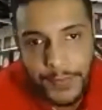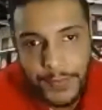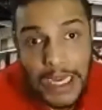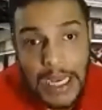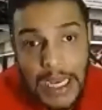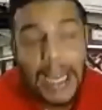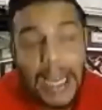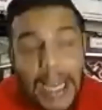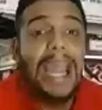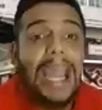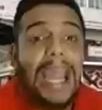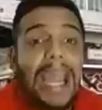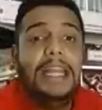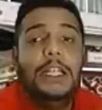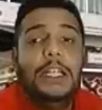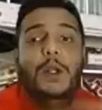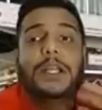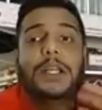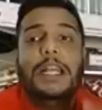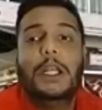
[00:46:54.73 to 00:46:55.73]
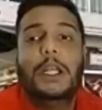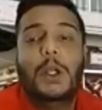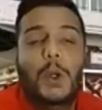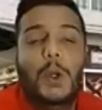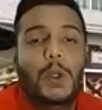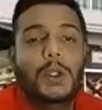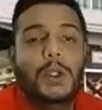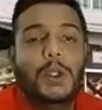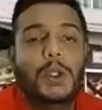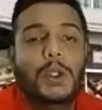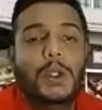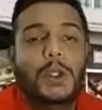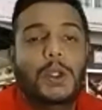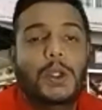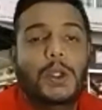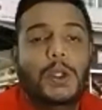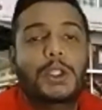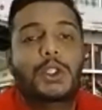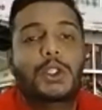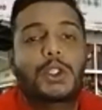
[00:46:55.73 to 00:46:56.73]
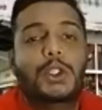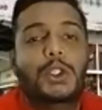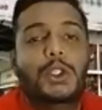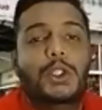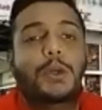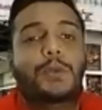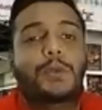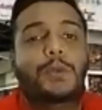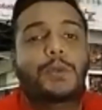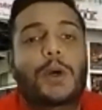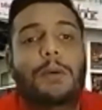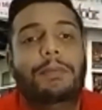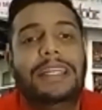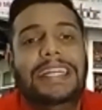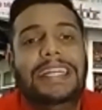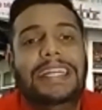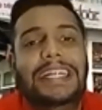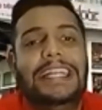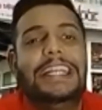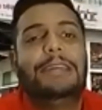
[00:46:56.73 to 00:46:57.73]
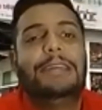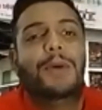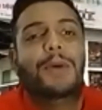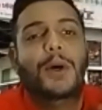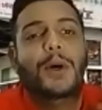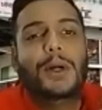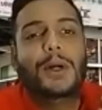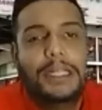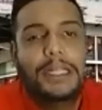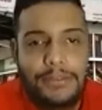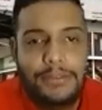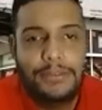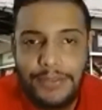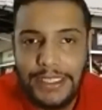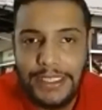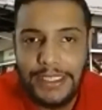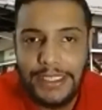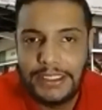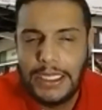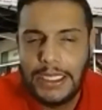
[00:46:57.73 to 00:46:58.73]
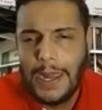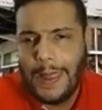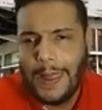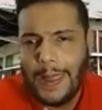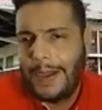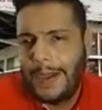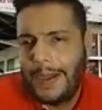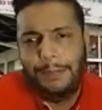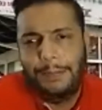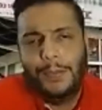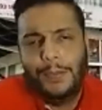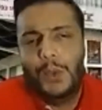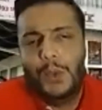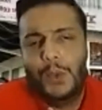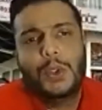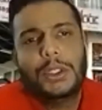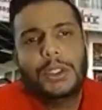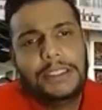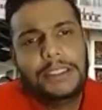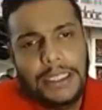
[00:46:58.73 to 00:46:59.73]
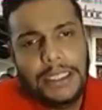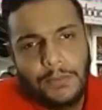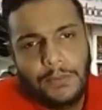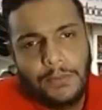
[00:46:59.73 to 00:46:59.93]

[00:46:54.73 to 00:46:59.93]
And you can know also from the demographics, Bungkus would